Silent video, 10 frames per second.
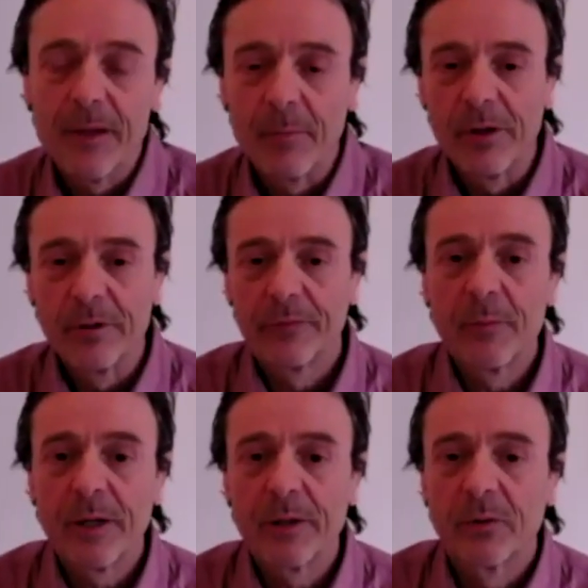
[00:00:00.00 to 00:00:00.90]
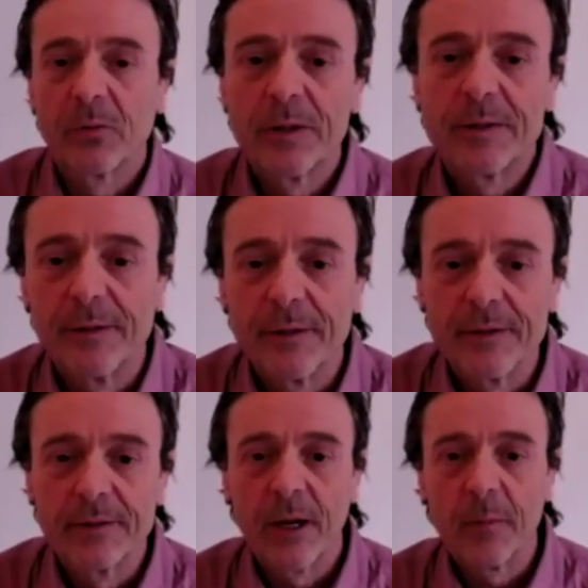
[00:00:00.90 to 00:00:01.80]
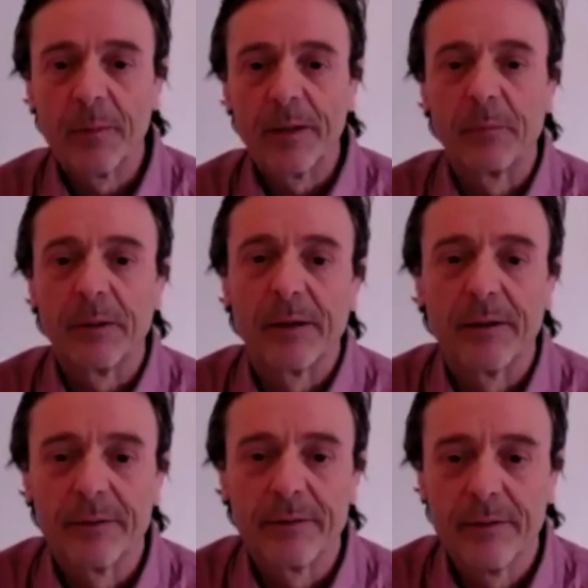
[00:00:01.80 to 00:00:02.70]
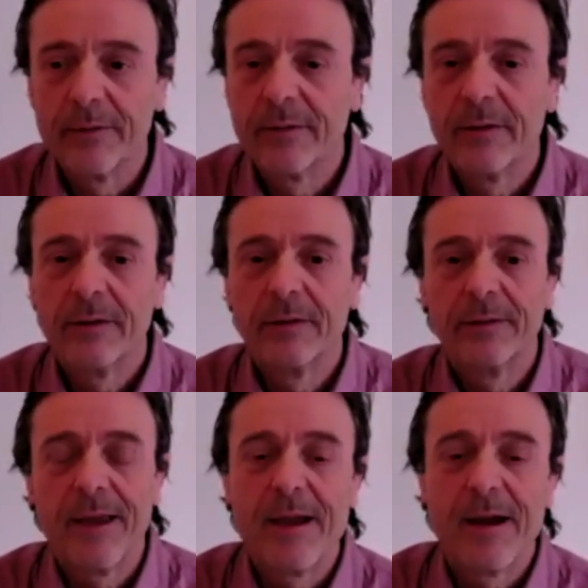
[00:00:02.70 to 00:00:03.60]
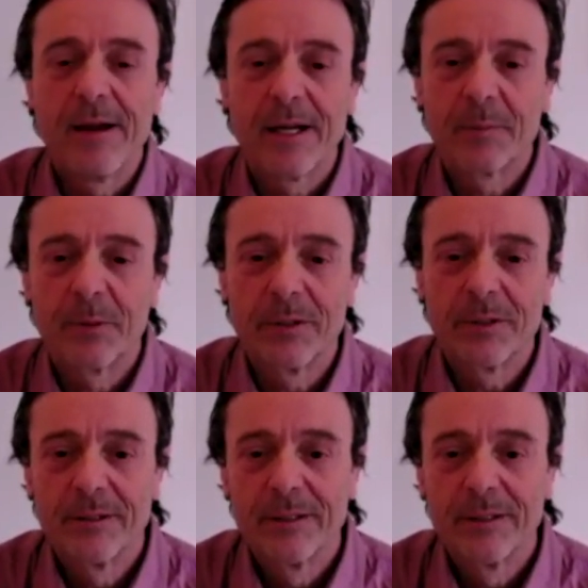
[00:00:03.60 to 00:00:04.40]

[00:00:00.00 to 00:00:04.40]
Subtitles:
going to defer back to Chris on this topic because he's the AI expert.